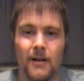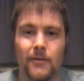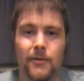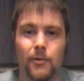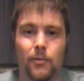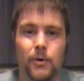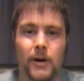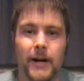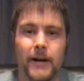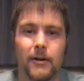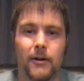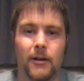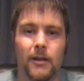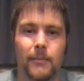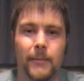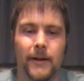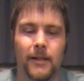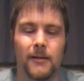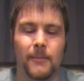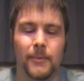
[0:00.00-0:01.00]
The writers
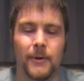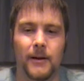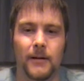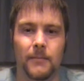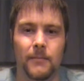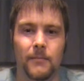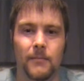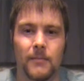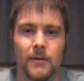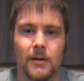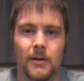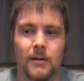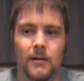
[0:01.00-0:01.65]
must have been